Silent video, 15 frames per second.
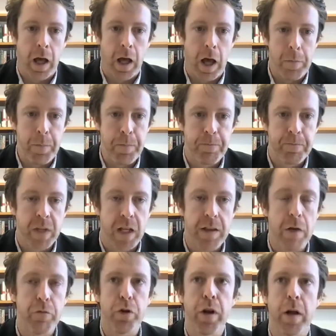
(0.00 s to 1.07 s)
Um,
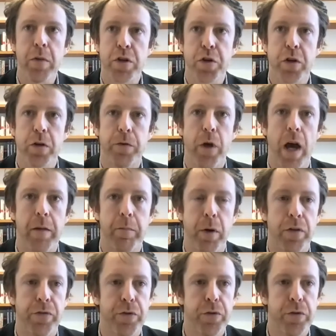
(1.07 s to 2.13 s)
now, Rune, I'm not sure if you had
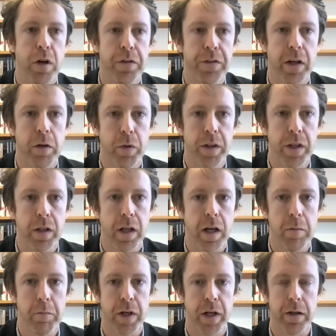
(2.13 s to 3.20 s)
personal contact with
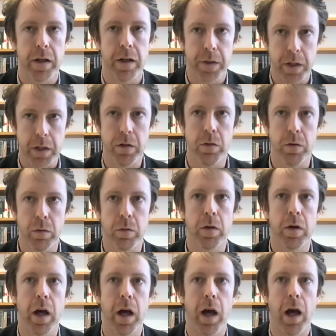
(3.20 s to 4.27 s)
Ilham, but I, I think you
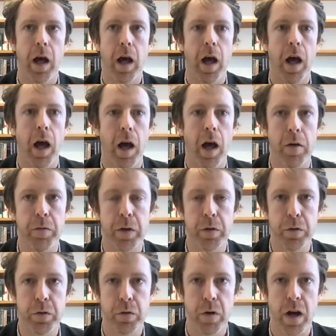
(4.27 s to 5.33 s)
have a
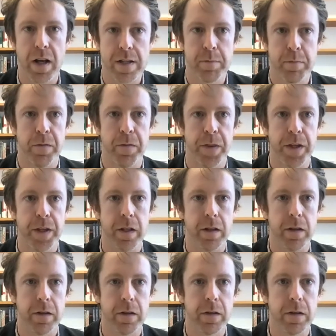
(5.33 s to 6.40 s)
good grasp of
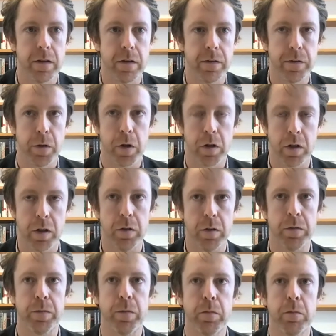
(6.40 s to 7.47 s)
the, the circle
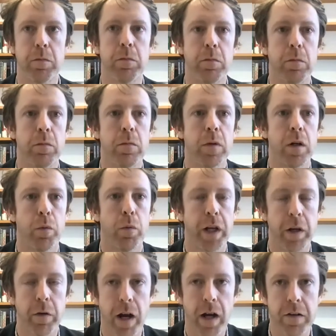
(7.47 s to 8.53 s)
of
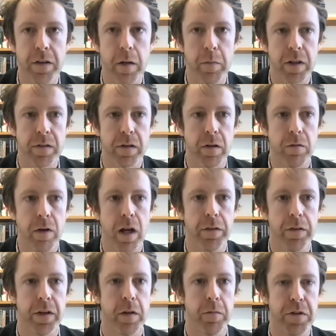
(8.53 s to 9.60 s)
Uyghur academics
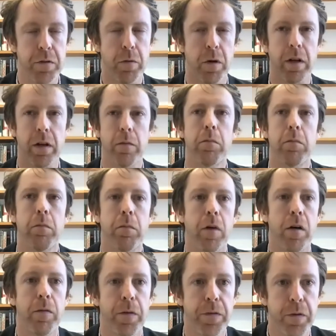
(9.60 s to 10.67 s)
around him. Do you want to
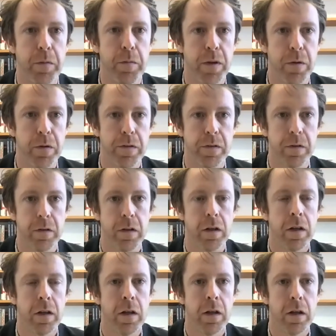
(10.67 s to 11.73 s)
offer some thoughts on
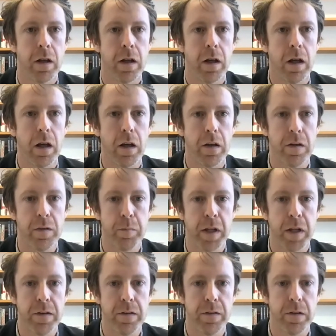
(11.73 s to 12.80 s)
uh, his
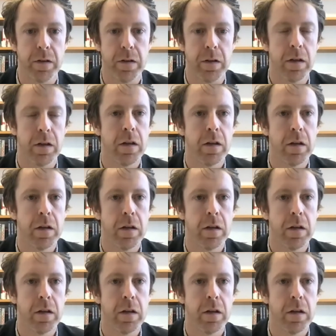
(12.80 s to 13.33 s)
place in